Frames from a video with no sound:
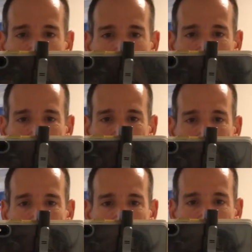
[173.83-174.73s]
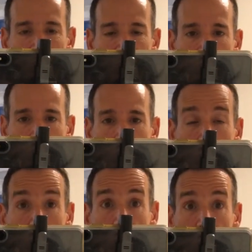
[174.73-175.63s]
really see it, but it has
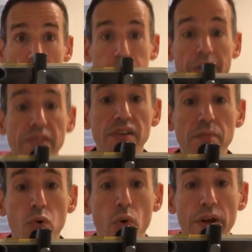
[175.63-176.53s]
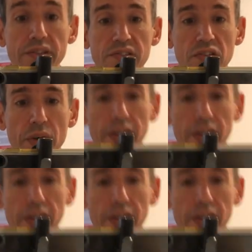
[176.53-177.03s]
different mounting points, so I can